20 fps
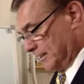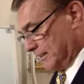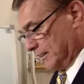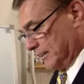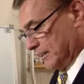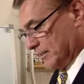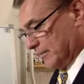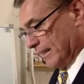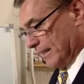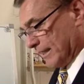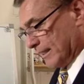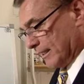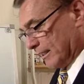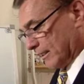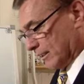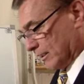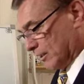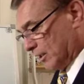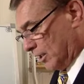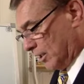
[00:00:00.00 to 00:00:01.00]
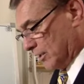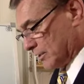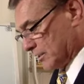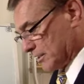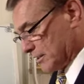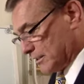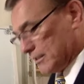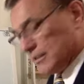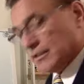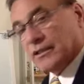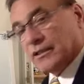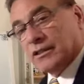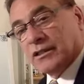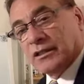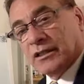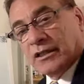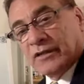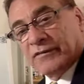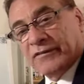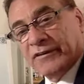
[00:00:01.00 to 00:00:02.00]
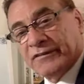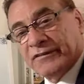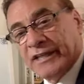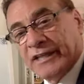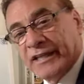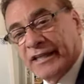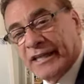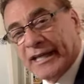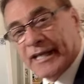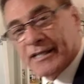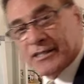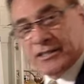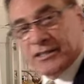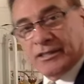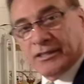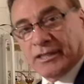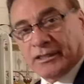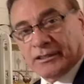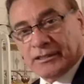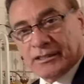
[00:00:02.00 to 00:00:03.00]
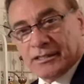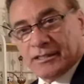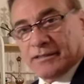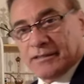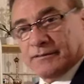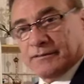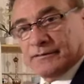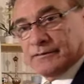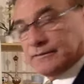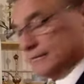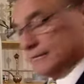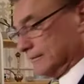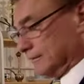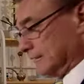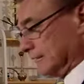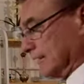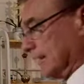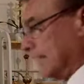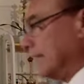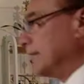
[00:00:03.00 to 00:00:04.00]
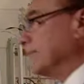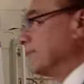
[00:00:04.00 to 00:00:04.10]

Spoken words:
is making a loss of $15,000. Okay?